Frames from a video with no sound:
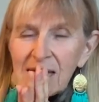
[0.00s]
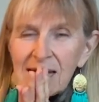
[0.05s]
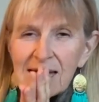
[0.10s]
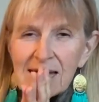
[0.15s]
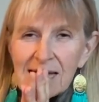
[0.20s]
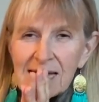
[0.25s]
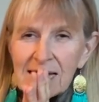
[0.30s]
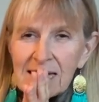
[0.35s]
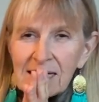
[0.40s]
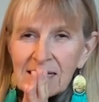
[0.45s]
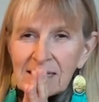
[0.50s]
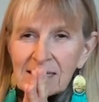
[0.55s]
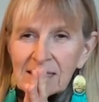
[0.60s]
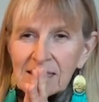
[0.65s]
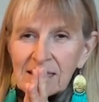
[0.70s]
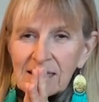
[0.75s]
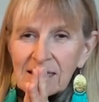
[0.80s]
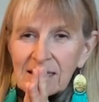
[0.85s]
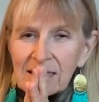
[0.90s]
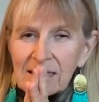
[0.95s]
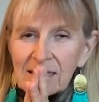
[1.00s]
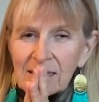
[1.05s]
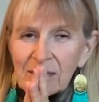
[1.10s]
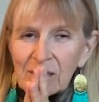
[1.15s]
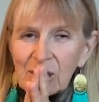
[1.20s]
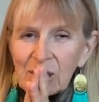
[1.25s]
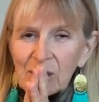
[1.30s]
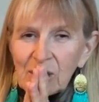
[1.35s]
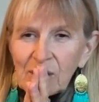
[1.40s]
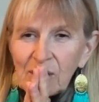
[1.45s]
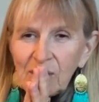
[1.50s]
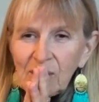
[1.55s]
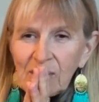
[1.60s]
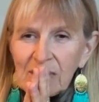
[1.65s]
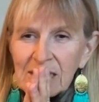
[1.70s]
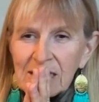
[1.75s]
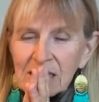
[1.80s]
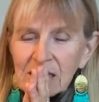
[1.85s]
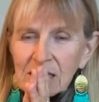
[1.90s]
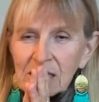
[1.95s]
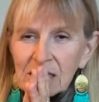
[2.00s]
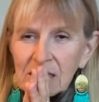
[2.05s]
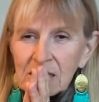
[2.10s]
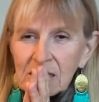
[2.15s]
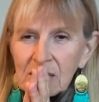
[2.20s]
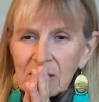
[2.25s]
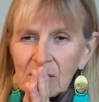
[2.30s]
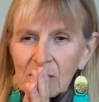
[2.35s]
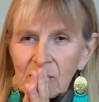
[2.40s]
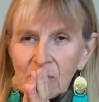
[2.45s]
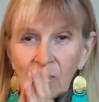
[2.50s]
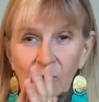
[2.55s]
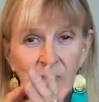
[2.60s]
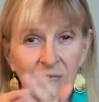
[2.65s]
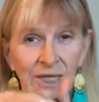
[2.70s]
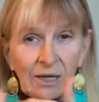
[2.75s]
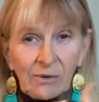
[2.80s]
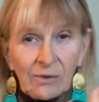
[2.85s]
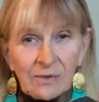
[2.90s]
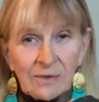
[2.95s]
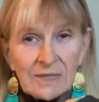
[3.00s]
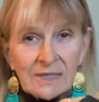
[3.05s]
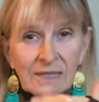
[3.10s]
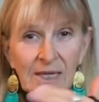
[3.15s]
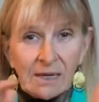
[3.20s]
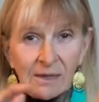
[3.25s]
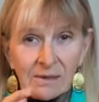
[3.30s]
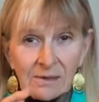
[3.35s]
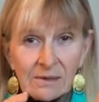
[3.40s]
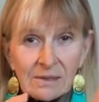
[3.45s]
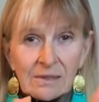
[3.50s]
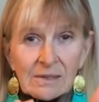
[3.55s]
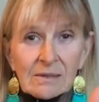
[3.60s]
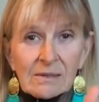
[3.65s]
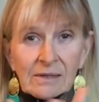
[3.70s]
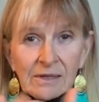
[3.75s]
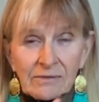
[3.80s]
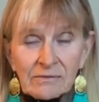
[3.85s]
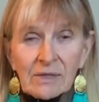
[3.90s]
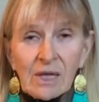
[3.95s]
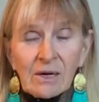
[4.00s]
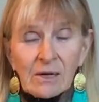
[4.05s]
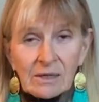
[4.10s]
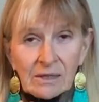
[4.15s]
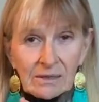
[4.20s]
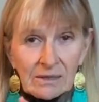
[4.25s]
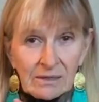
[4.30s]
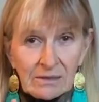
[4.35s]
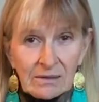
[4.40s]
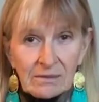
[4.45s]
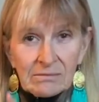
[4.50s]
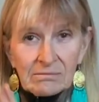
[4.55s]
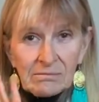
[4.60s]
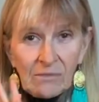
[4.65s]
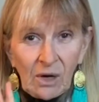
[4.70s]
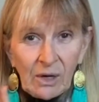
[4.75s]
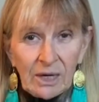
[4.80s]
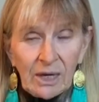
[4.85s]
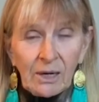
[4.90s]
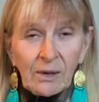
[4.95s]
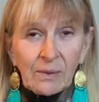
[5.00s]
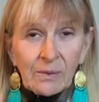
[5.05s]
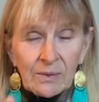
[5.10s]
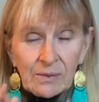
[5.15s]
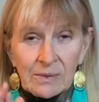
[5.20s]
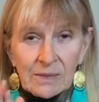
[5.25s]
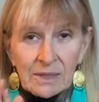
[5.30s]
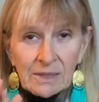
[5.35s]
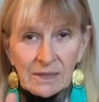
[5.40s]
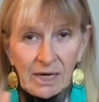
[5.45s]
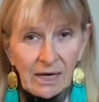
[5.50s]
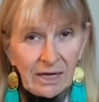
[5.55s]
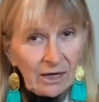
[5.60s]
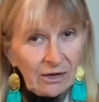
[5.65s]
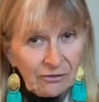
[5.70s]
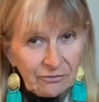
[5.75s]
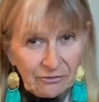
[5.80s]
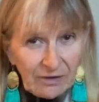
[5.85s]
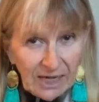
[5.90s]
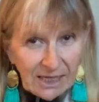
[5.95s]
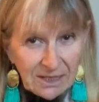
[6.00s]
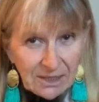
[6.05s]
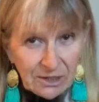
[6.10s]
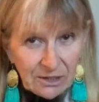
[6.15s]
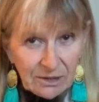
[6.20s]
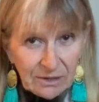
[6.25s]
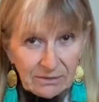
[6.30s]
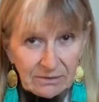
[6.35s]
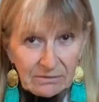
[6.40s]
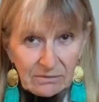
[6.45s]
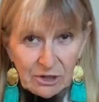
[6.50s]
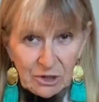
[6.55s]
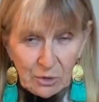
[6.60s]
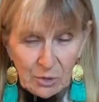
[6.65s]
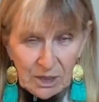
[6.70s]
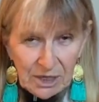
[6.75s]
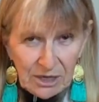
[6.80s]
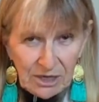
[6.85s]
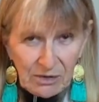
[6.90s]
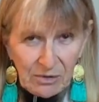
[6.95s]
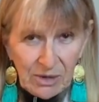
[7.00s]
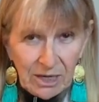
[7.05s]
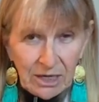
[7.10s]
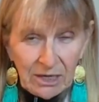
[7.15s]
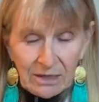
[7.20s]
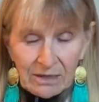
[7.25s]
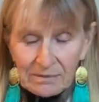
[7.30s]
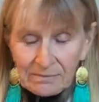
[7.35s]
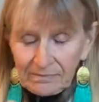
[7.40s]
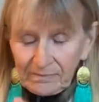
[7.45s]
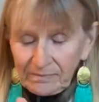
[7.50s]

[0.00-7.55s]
And you're going to, those healthy cells live longer, unhealthy die off faster, which is what you need.